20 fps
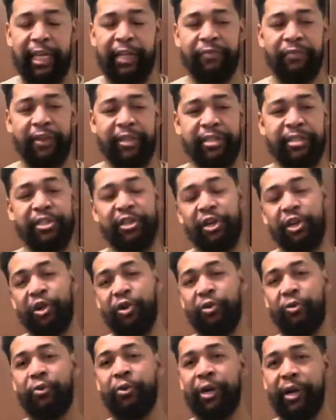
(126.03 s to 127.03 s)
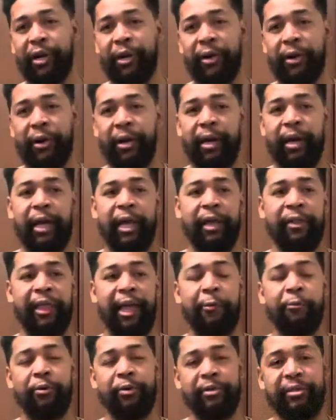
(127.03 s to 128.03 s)
This is a career
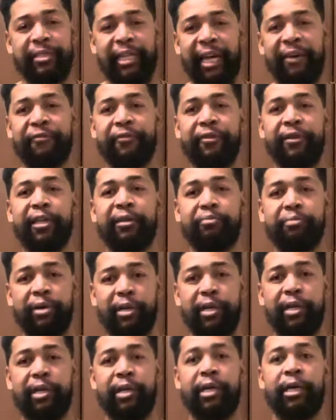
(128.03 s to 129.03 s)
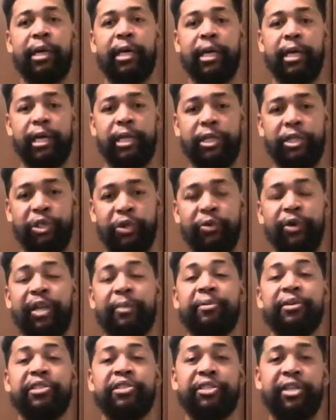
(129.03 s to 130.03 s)
that will definitely put you in a
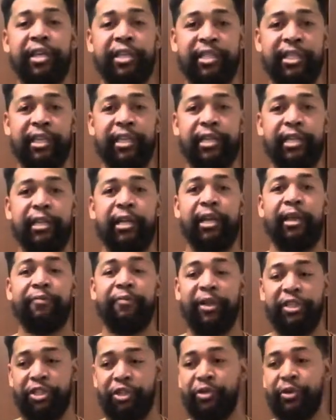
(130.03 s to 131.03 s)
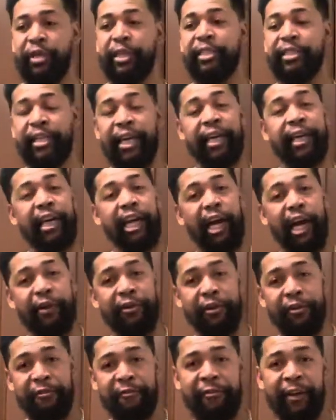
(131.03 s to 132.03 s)
position that you can take care of
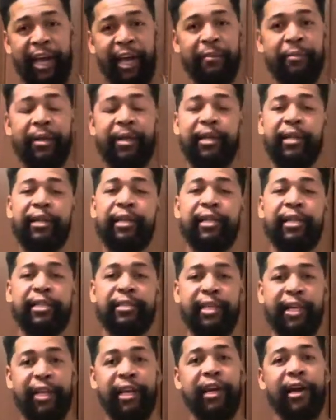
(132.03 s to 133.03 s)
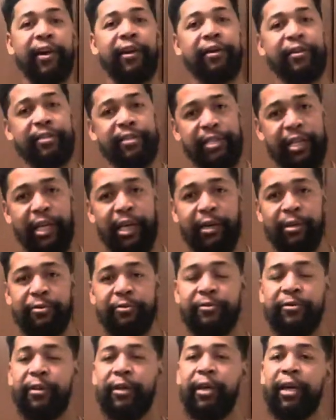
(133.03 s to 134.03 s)
your family, take care of yourself.